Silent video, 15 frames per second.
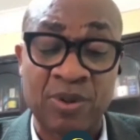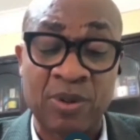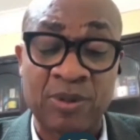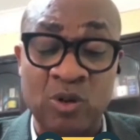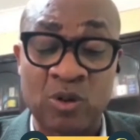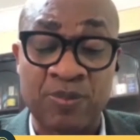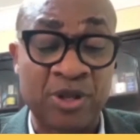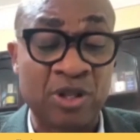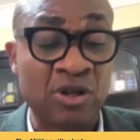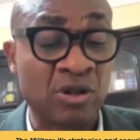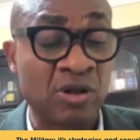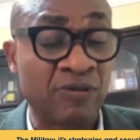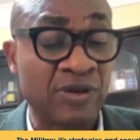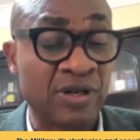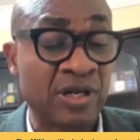opinion
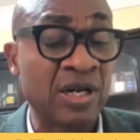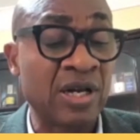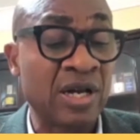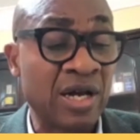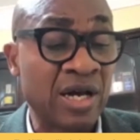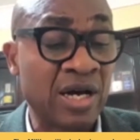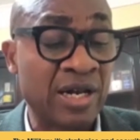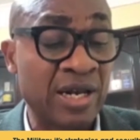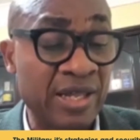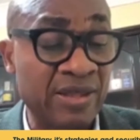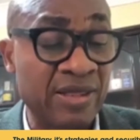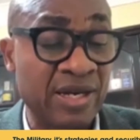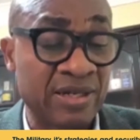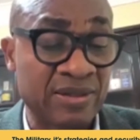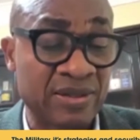of leaders.